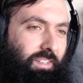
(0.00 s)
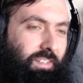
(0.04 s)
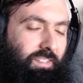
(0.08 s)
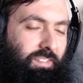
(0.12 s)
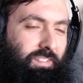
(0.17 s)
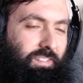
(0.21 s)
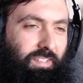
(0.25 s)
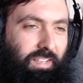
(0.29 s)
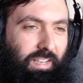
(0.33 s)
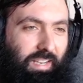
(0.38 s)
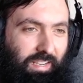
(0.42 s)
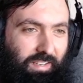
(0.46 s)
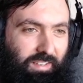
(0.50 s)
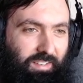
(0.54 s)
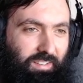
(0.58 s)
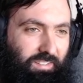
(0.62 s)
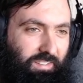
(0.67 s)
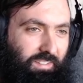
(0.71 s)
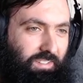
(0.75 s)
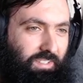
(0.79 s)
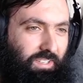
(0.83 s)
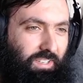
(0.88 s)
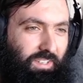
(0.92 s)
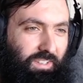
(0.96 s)

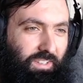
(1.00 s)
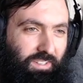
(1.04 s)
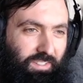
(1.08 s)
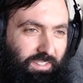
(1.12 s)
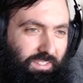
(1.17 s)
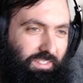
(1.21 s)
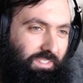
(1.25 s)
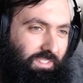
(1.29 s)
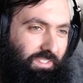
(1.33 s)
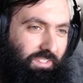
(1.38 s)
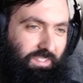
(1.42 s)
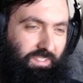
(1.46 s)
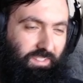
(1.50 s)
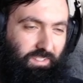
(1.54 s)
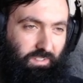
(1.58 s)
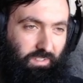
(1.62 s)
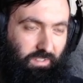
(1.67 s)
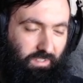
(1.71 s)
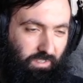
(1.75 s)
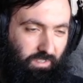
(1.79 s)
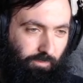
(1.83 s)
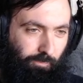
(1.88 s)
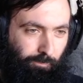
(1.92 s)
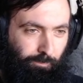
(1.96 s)
stacking tons of
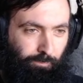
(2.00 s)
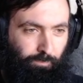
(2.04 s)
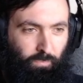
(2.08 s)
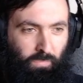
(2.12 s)
DR.